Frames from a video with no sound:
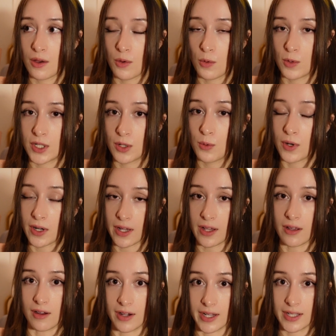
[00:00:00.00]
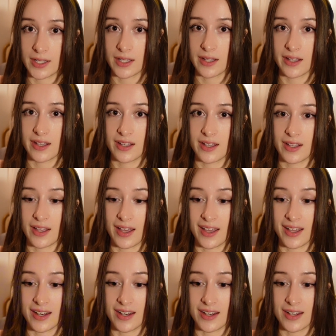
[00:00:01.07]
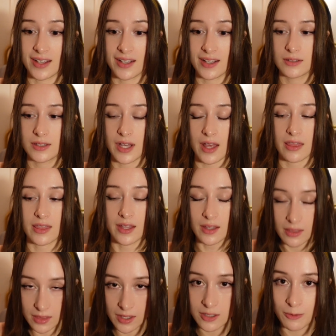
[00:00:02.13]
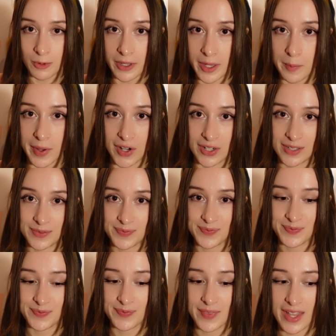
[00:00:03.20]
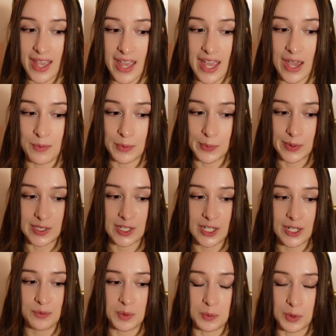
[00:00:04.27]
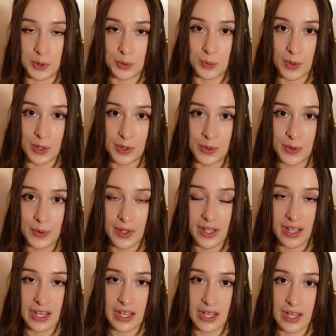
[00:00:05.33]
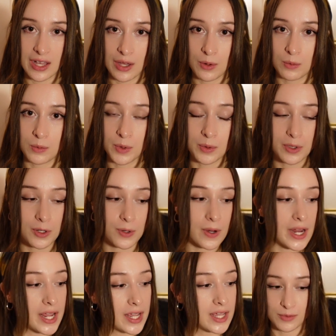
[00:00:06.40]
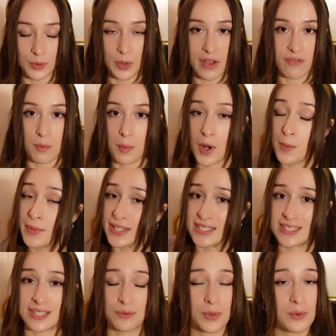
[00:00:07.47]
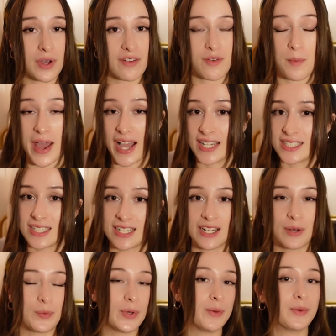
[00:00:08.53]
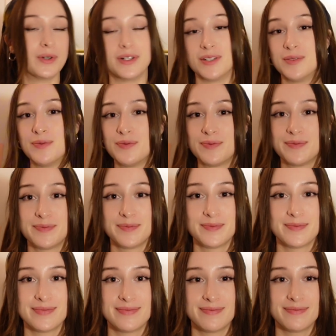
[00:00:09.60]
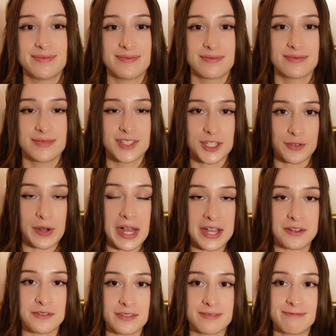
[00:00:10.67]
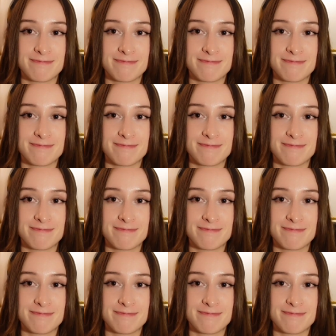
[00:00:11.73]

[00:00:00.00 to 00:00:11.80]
we're working on it, and yeah, things will get better, and we will learn, we will grow, we will create, we will have a purpose, and we will have a passion, and we will survive.